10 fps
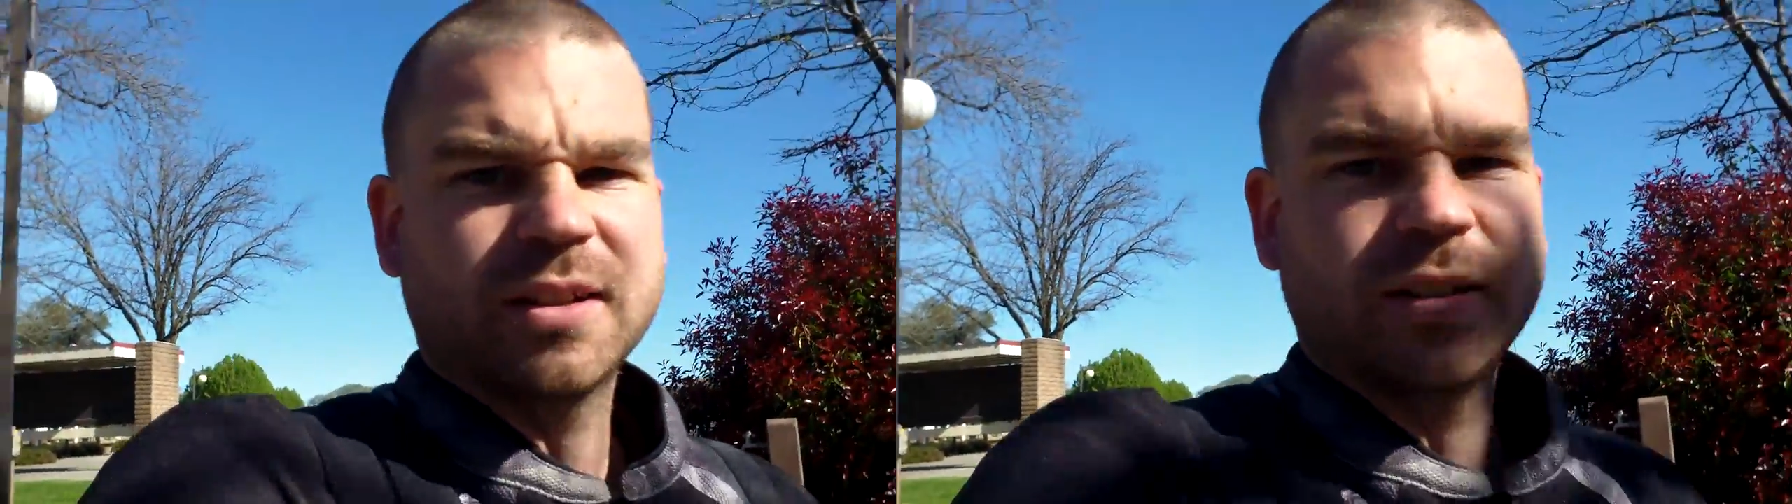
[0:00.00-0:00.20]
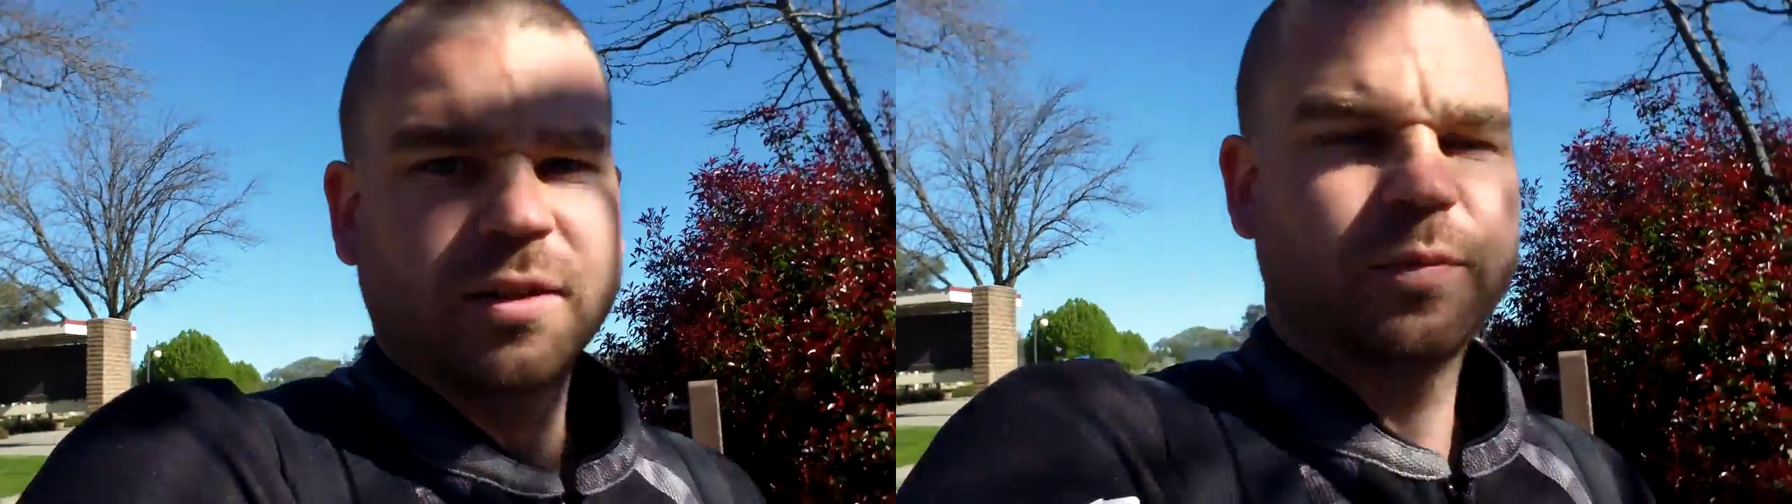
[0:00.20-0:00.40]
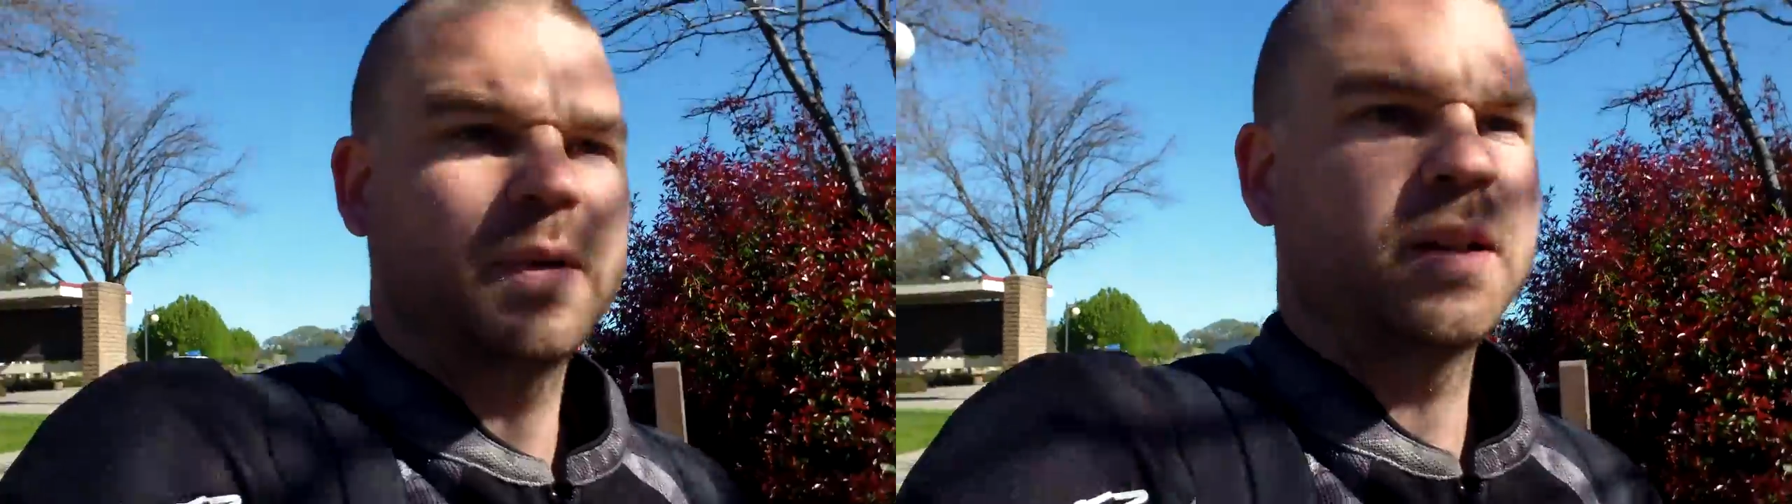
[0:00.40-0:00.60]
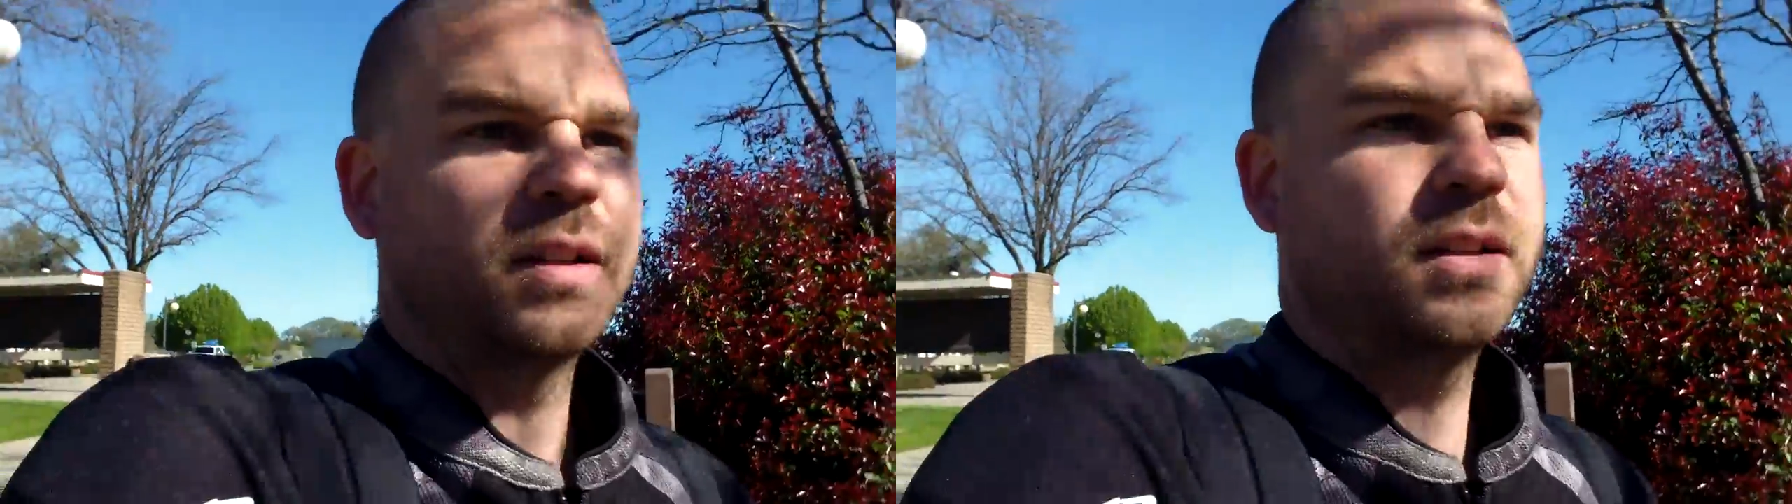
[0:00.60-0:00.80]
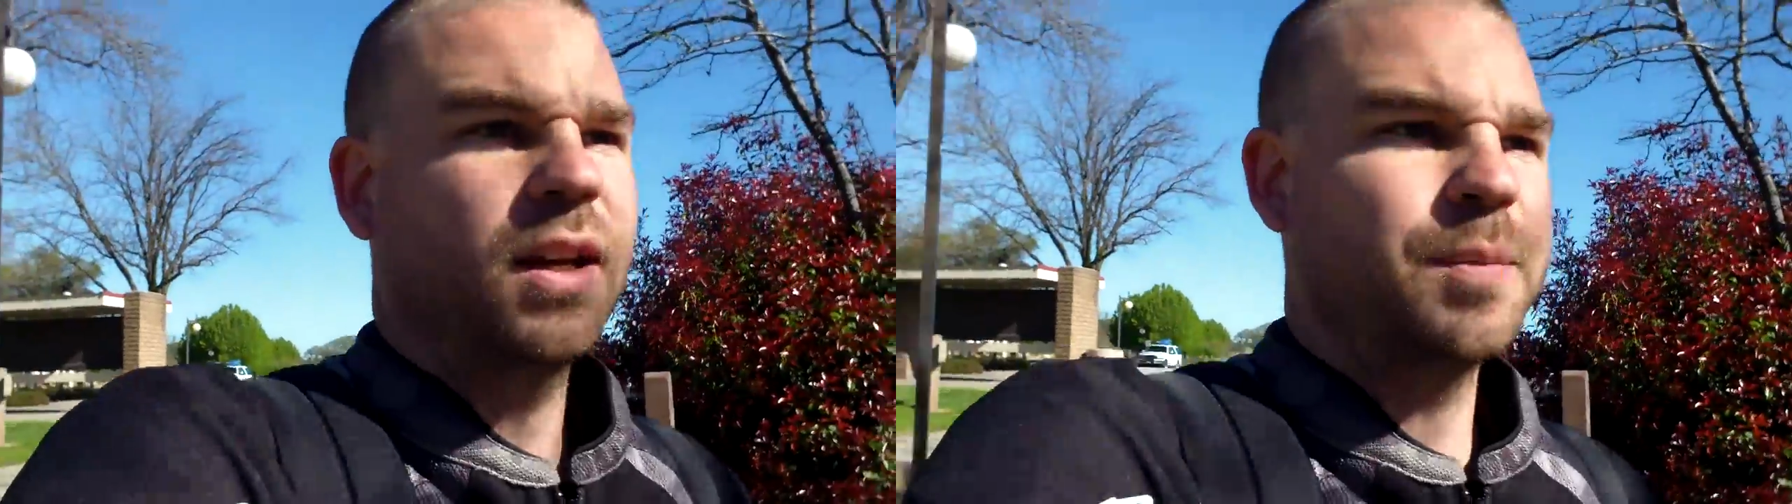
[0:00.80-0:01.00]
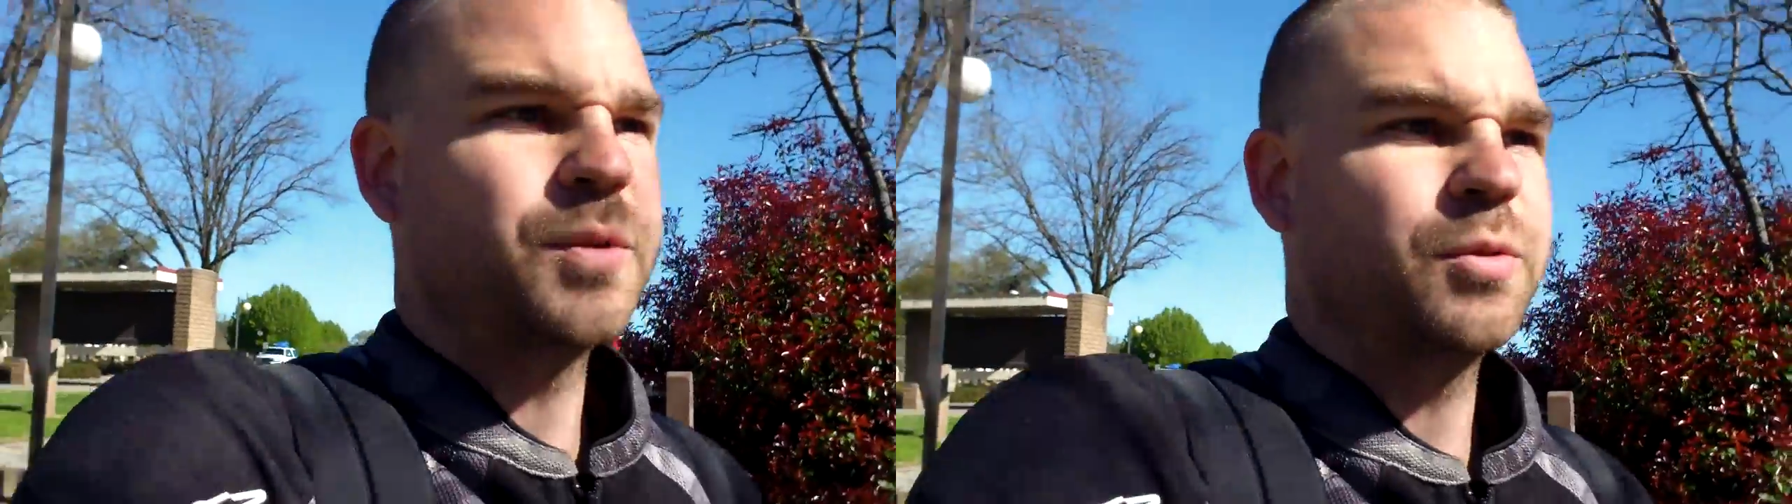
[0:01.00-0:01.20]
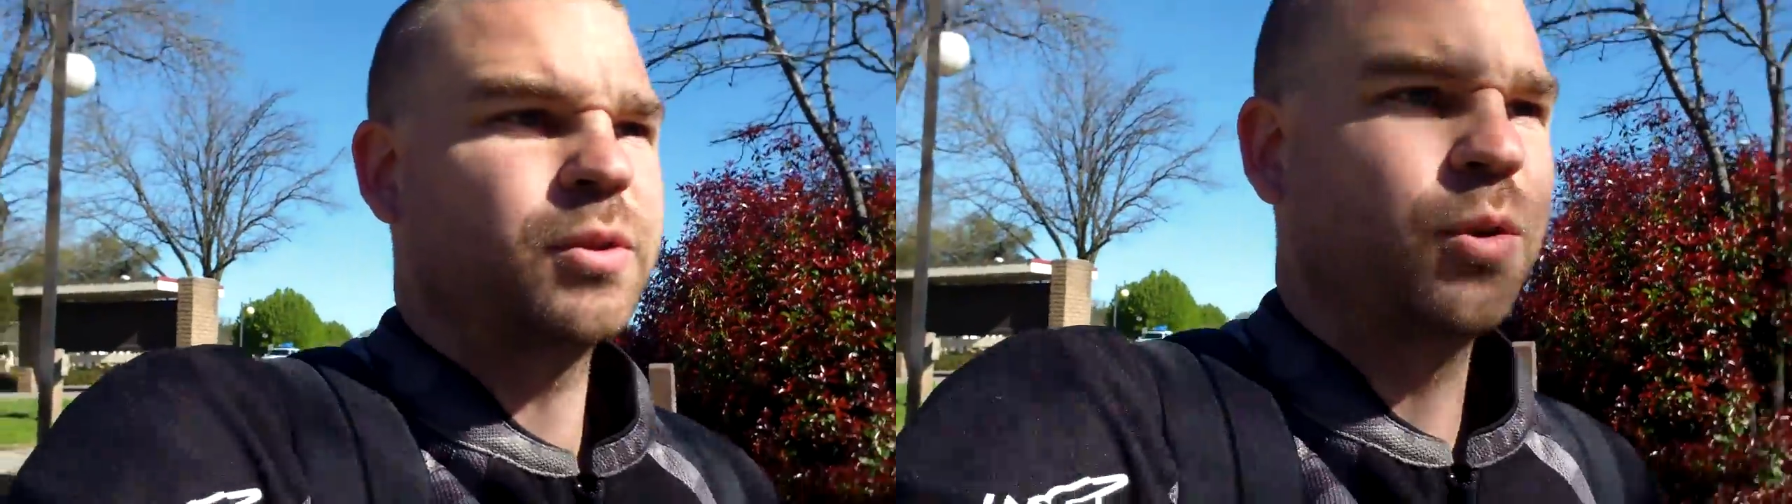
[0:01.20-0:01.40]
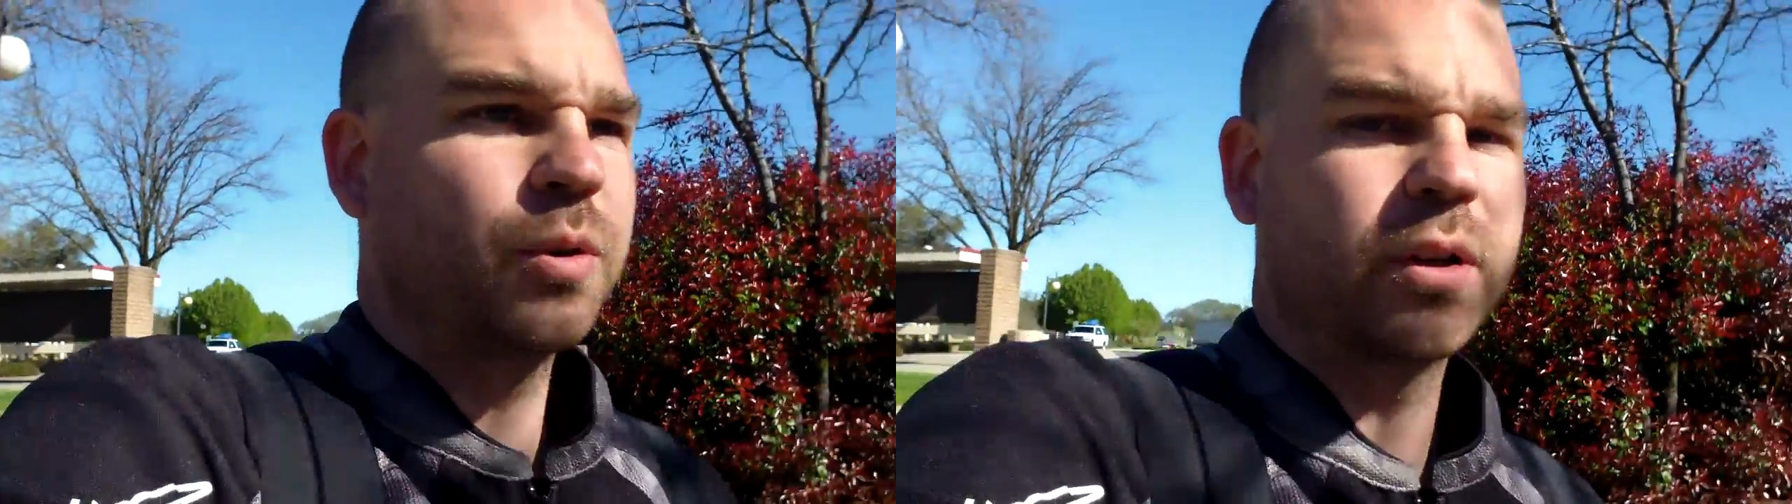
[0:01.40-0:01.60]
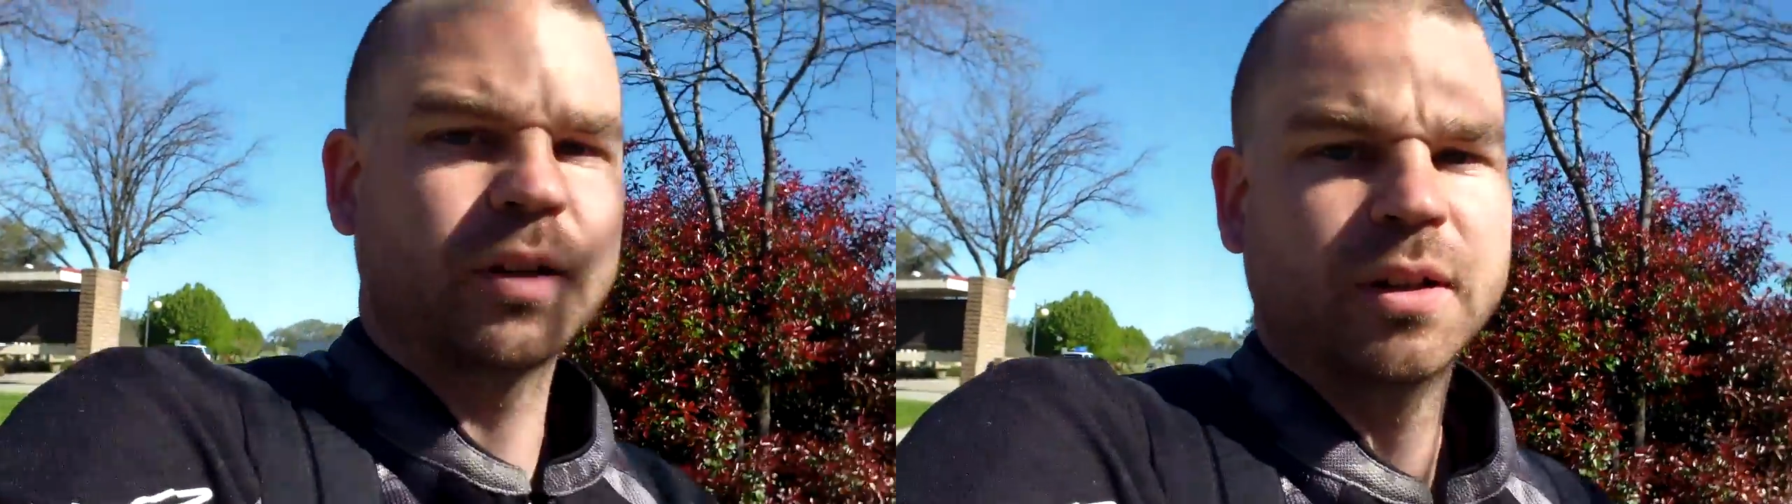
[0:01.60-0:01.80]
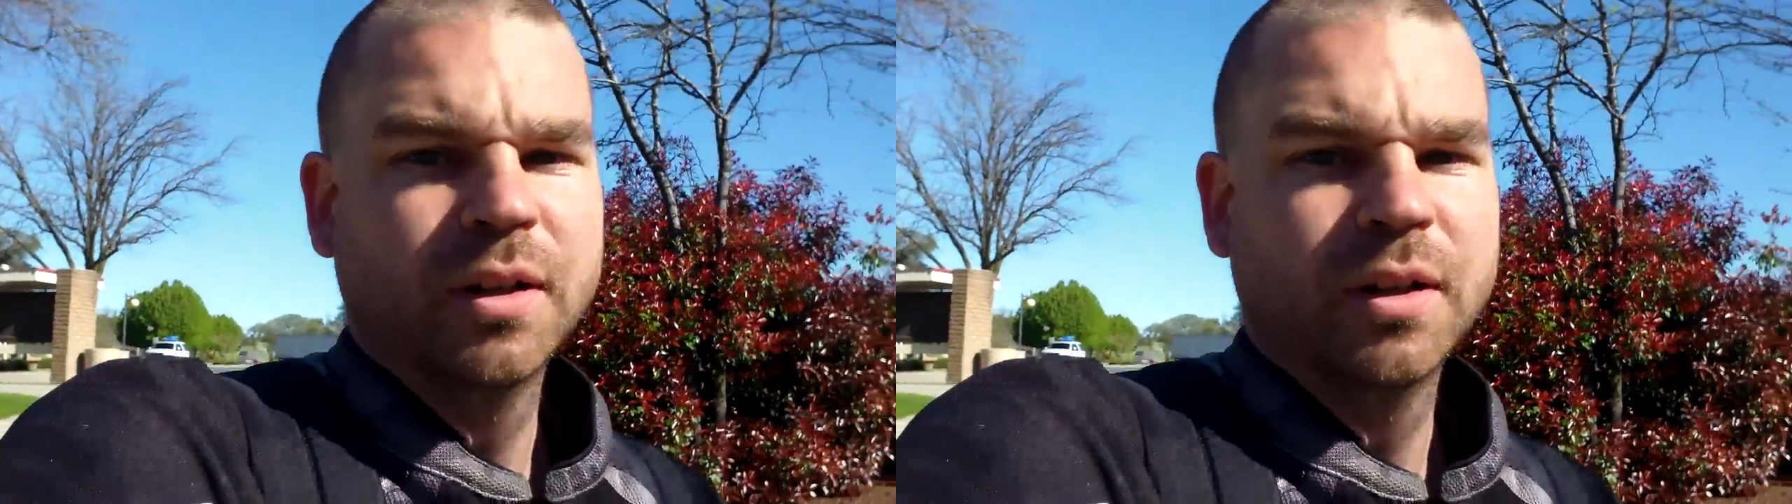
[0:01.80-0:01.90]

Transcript: and see if my camera's recording.